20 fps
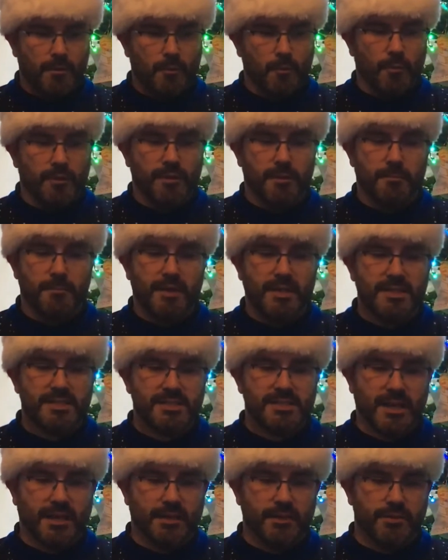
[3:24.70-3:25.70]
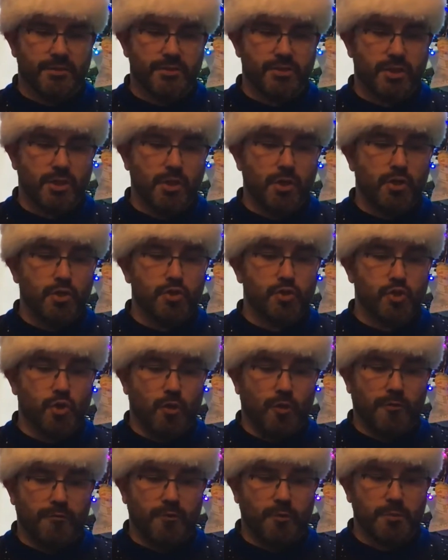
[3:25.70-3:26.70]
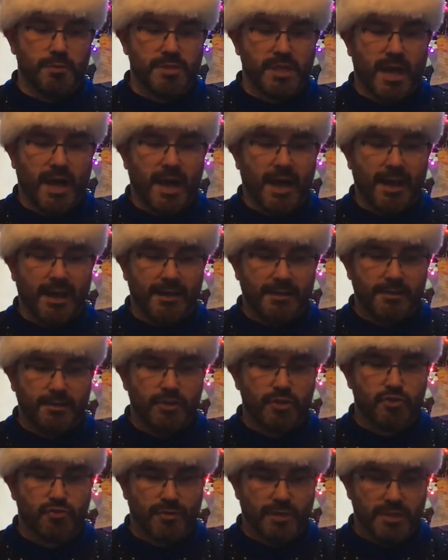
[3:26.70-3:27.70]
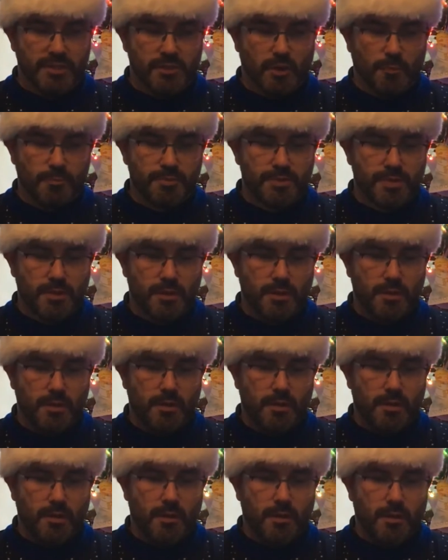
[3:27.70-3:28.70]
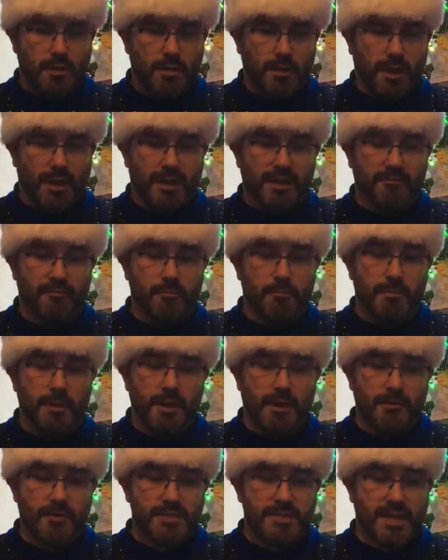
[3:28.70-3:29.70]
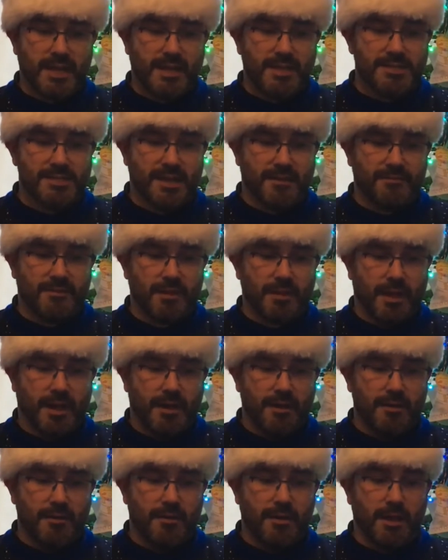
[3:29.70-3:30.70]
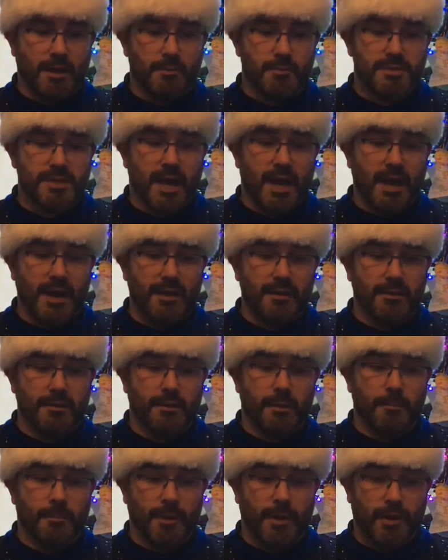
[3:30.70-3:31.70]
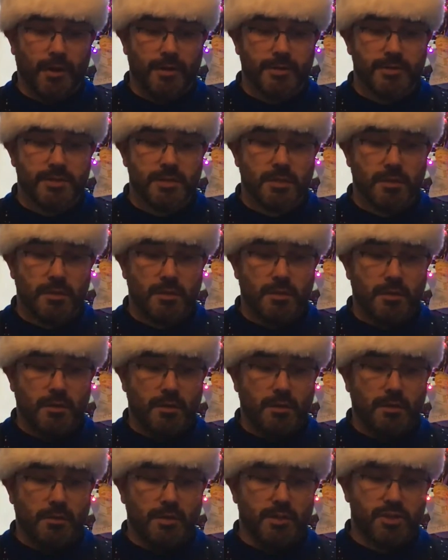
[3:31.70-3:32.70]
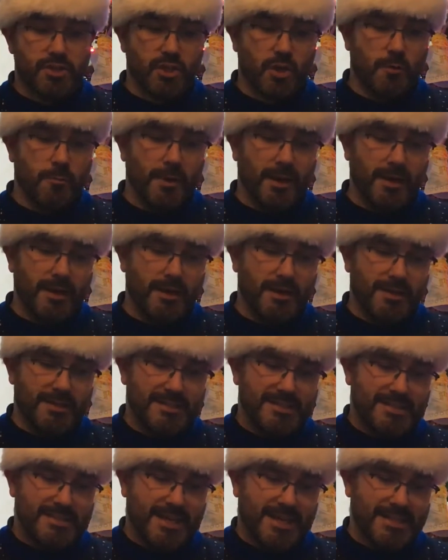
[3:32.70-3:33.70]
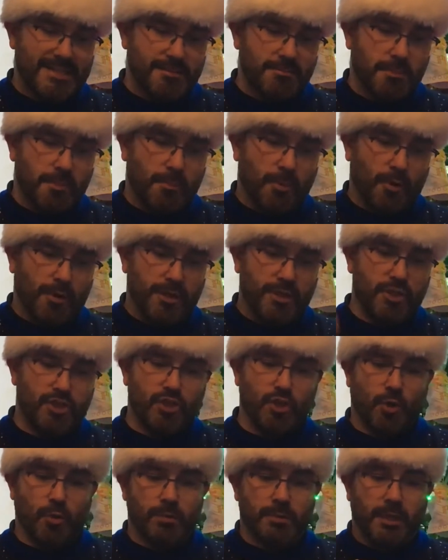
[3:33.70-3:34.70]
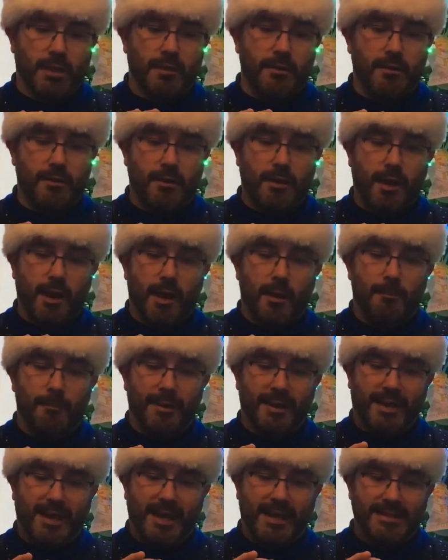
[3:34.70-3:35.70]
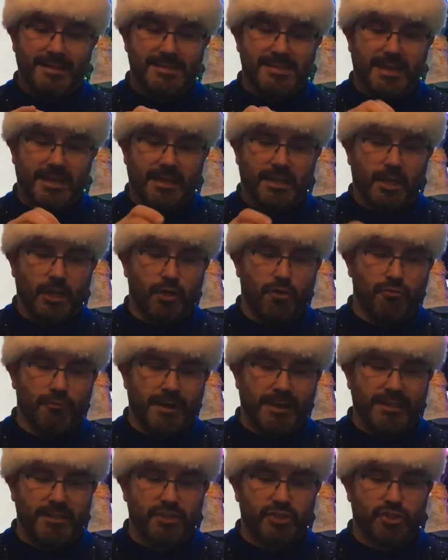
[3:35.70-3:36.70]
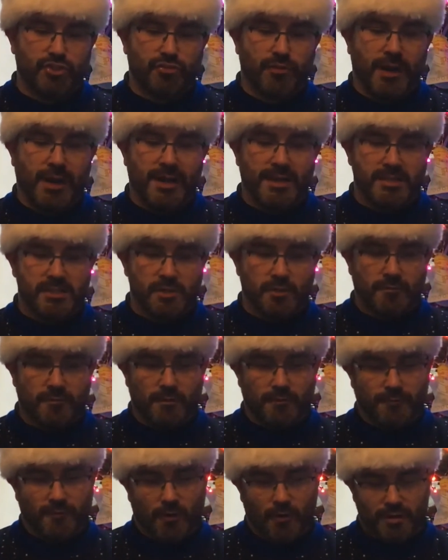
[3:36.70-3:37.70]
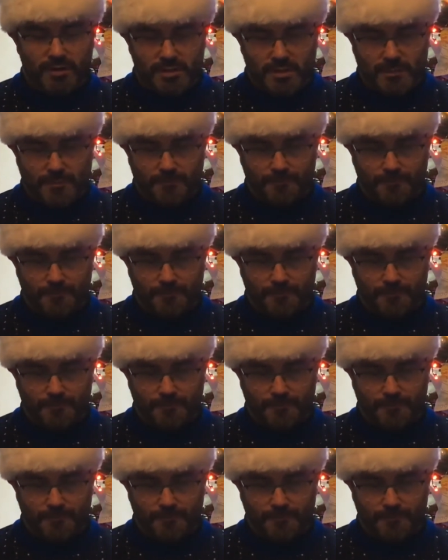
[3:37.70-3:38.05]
Within mere seconds, Torval was higher than the treetops, and even mere seconds after that, he was higher than the birds. The snowman had set him upon its shoulder and began taking great strides over the forest.